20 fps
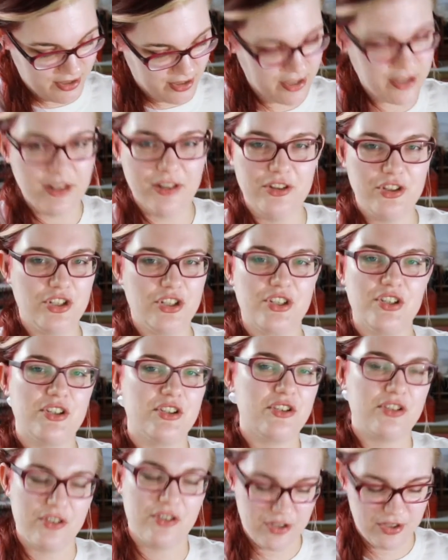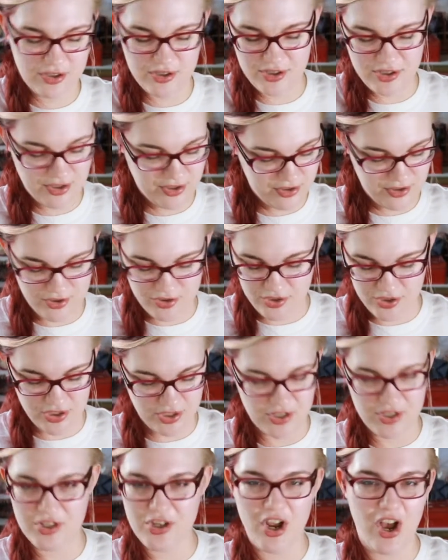Just
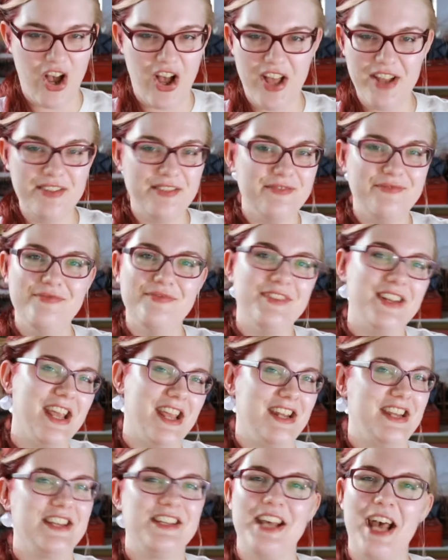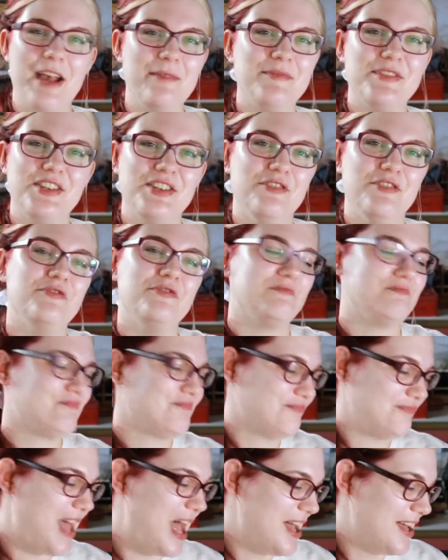not anytime soon.
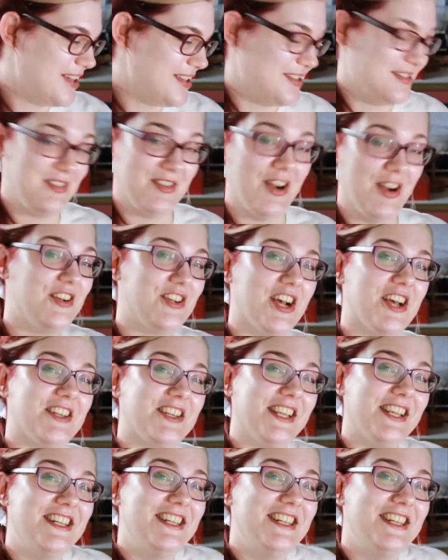Sorry, Jocelyn.